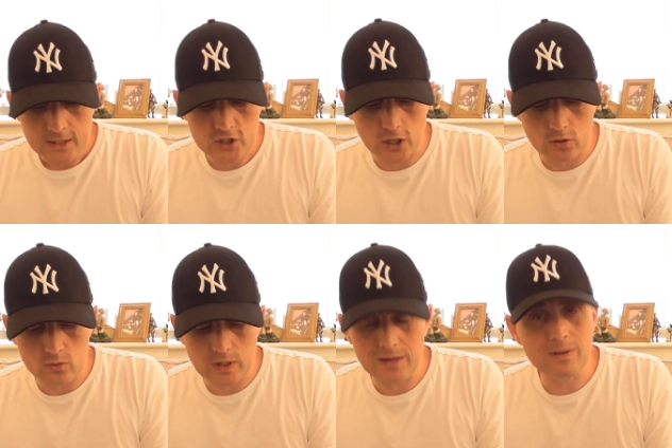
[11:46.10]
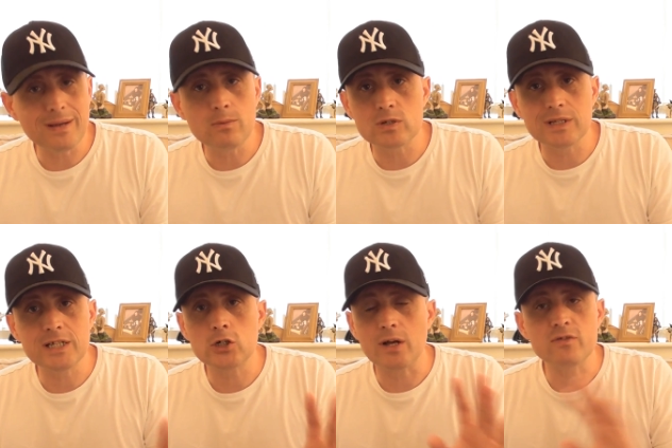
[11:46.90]
So it was
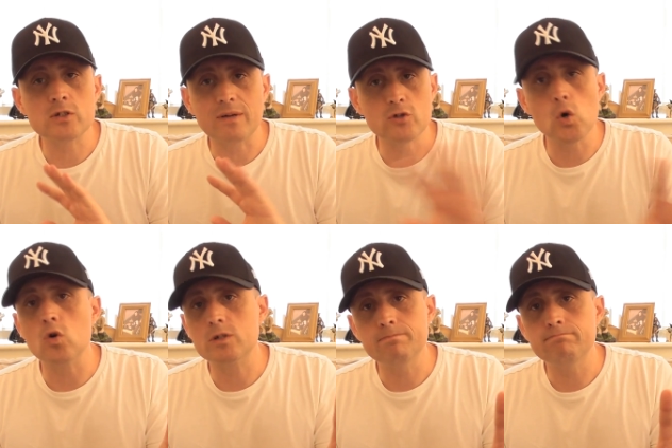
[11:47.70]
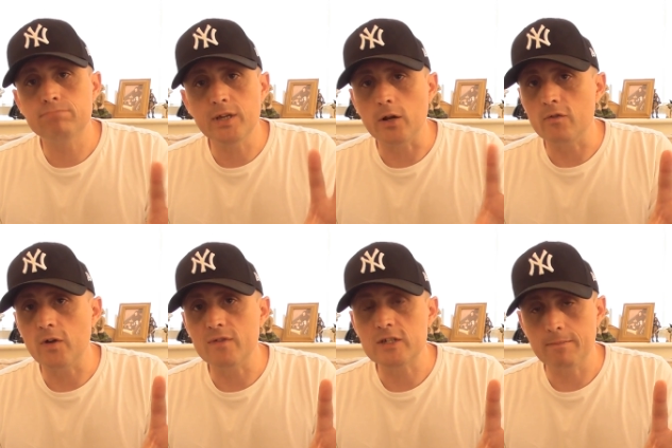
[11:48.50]
literally, I've talked, you know,
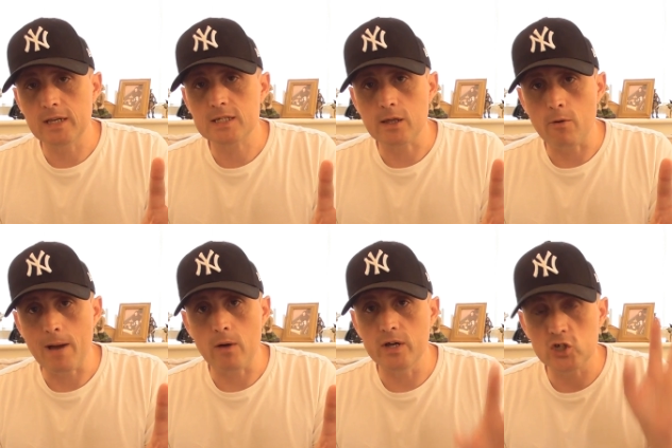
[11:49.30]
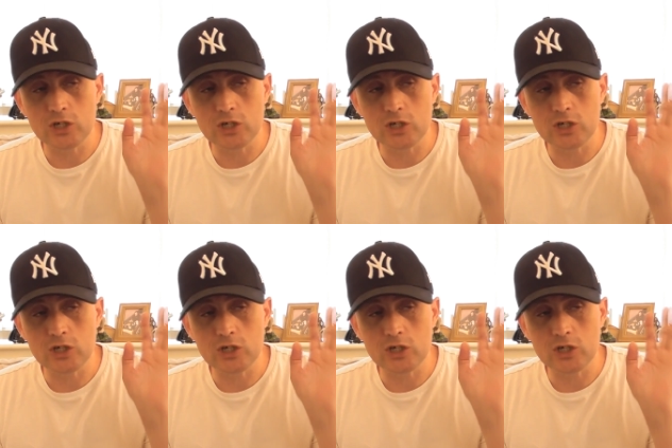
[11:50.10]
5-10 minutes there about it.